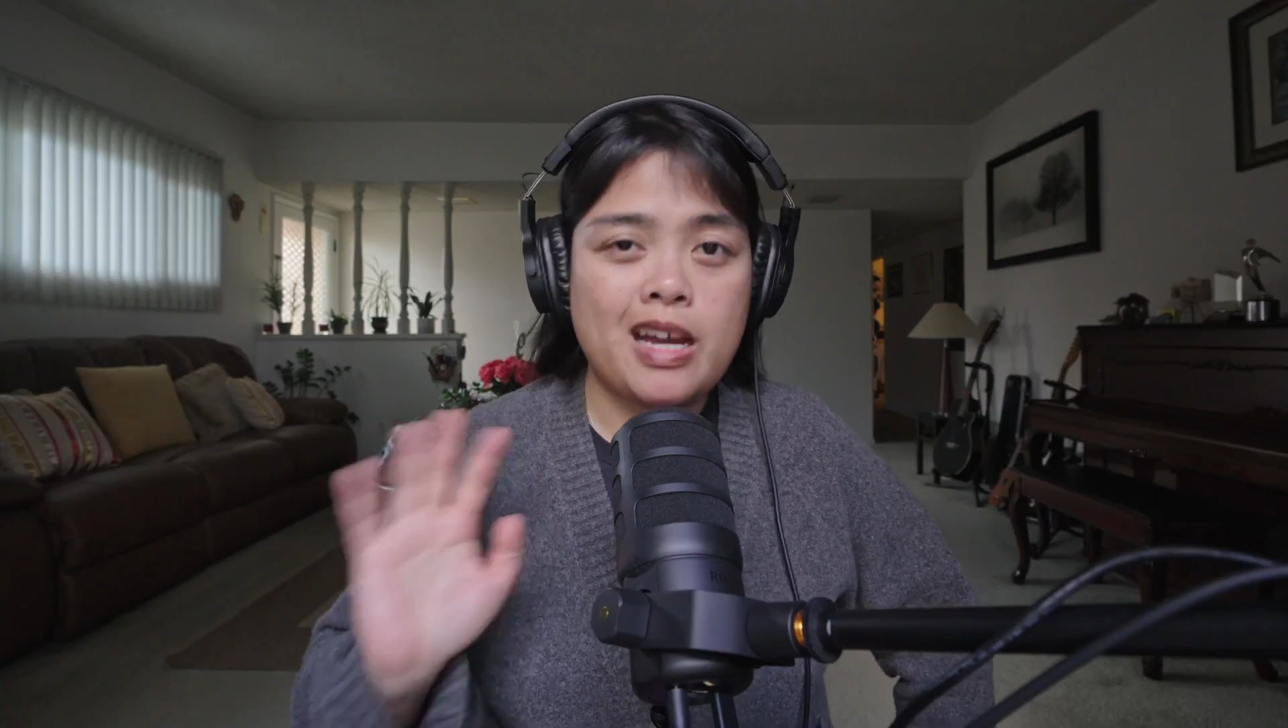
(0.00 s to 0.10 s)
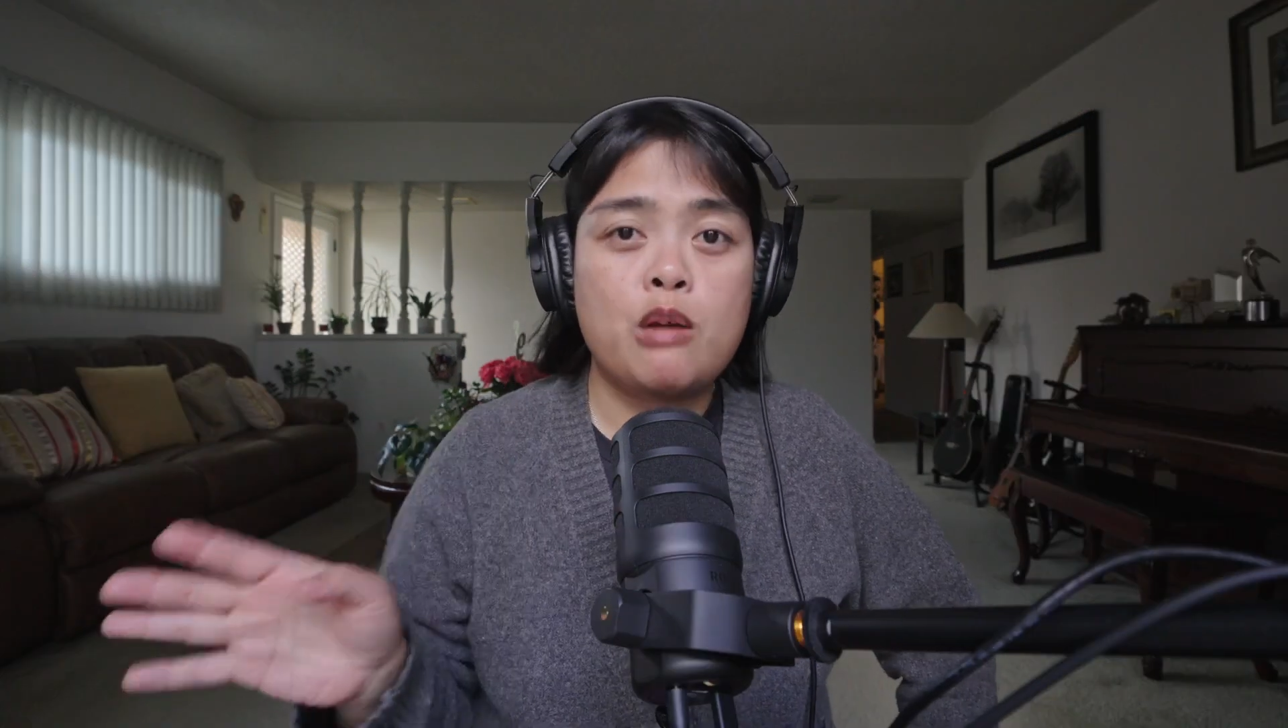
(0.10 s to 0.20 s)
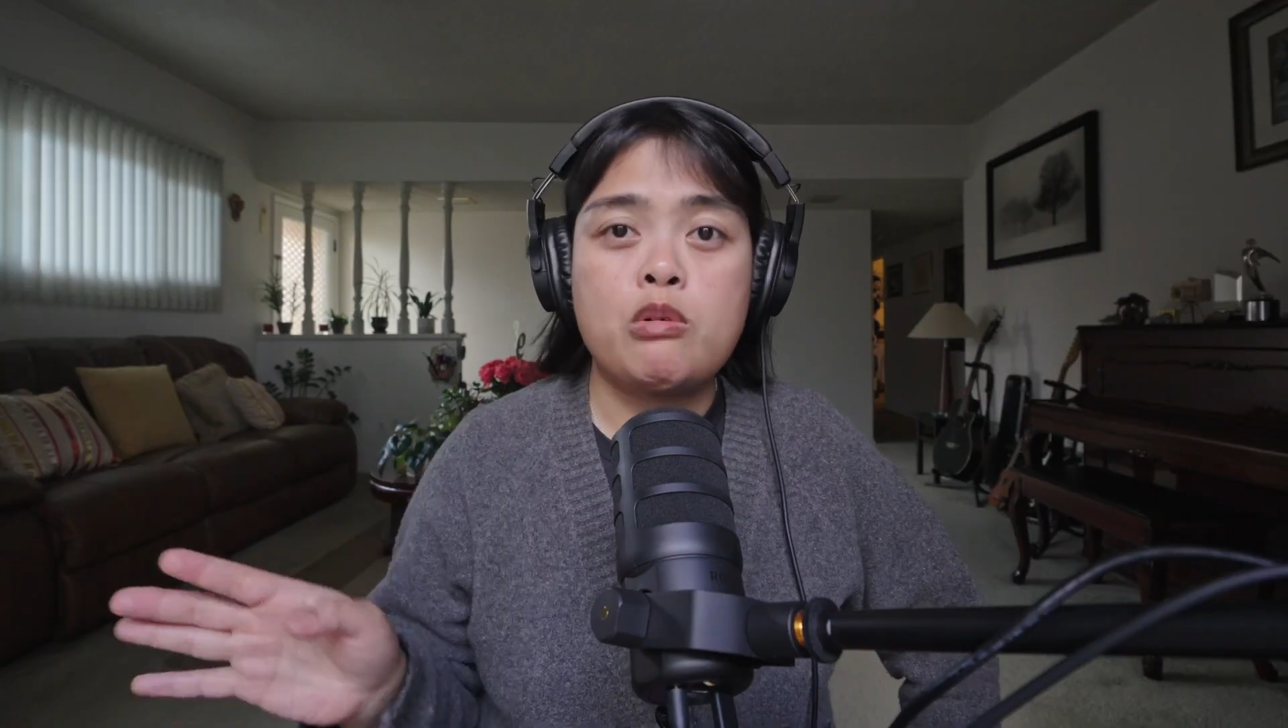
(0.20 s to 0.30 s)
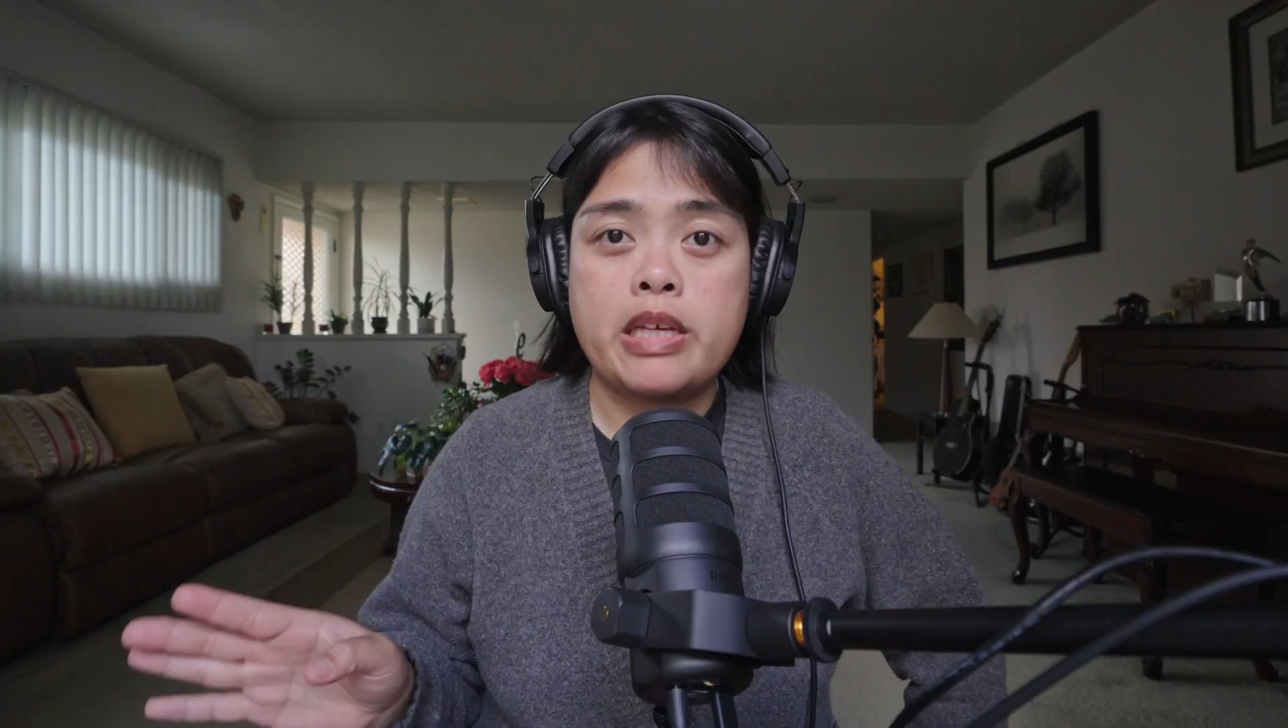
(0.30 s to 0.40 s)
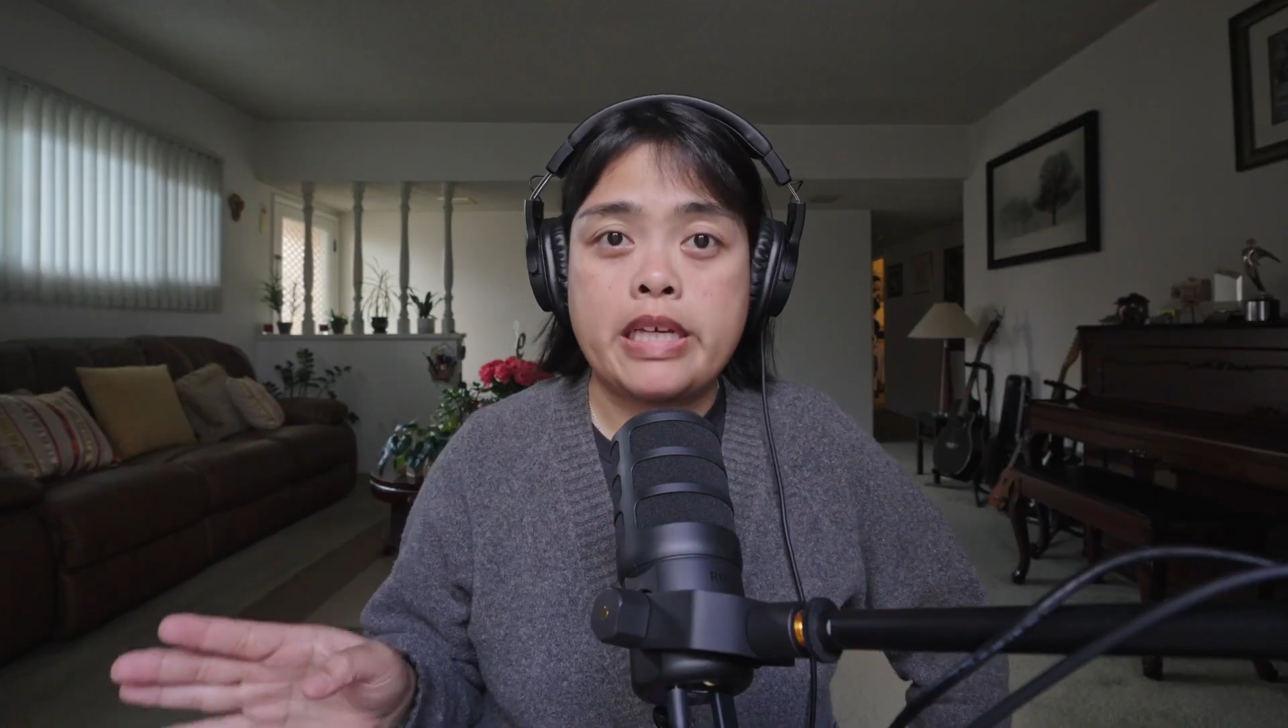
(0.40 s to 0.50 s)
I
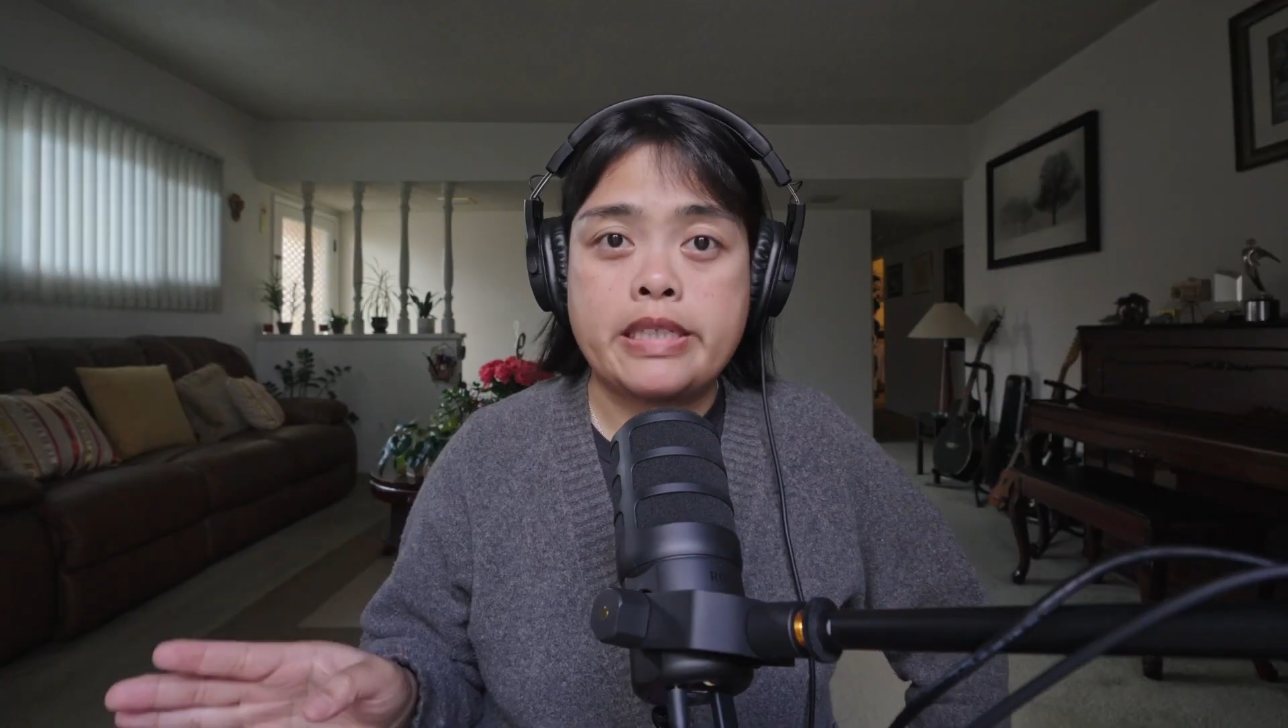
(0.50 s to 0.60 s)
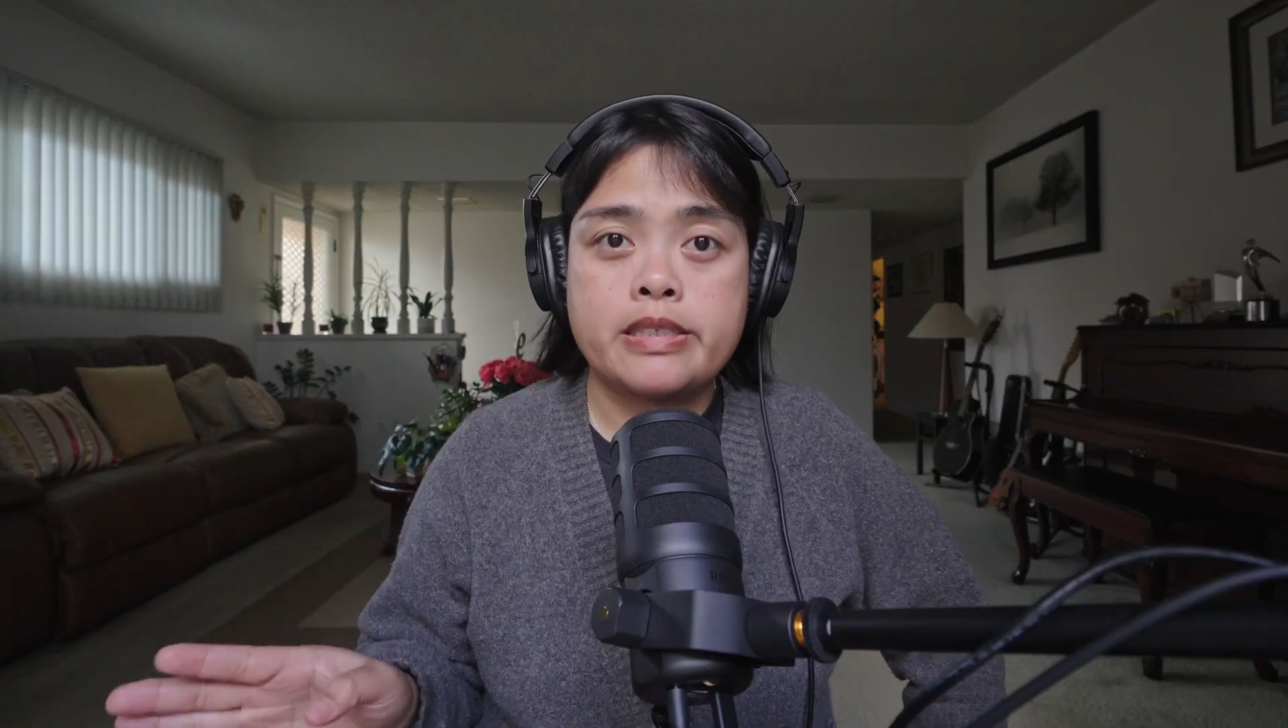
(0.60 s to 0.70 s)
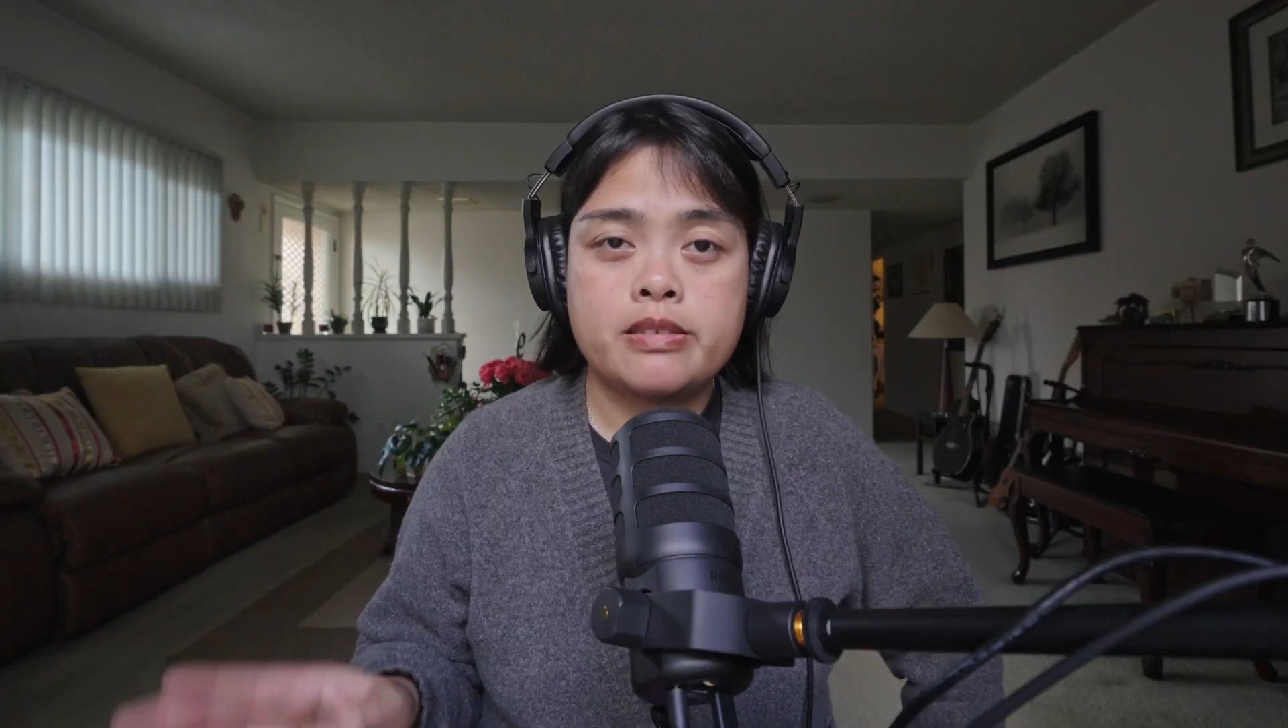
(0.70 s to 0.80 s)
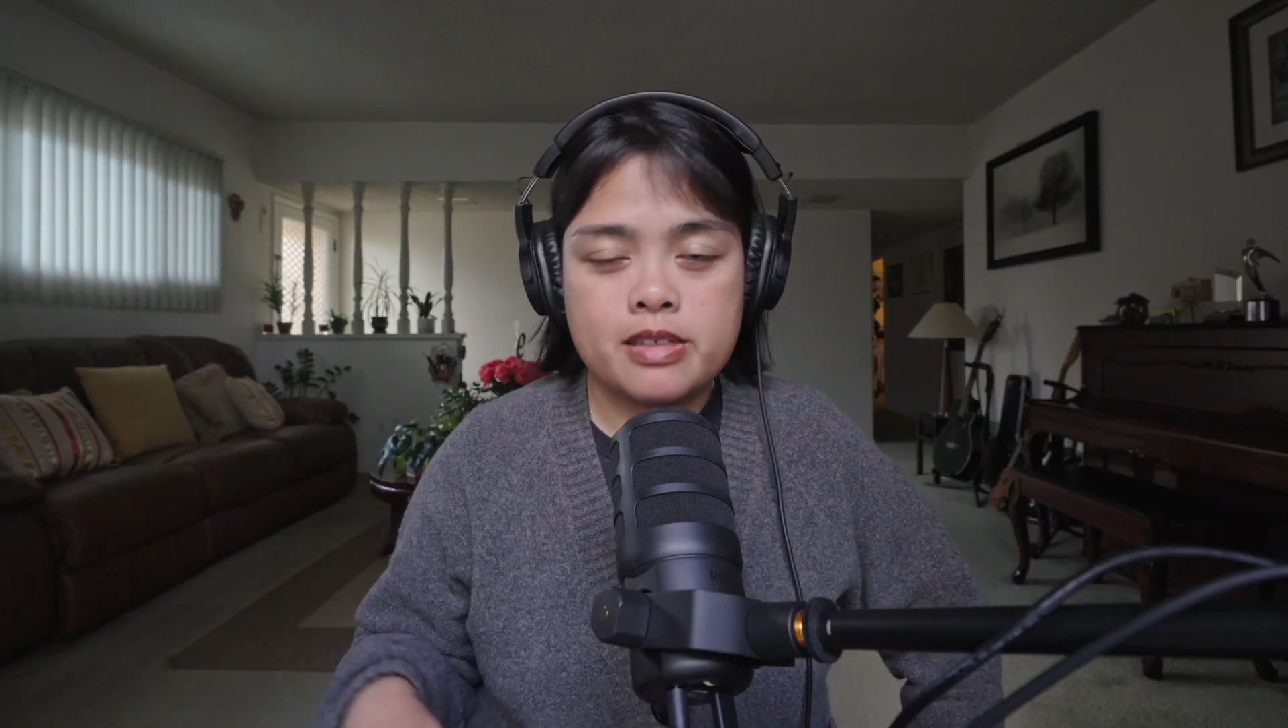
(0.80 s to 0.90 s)
will eat.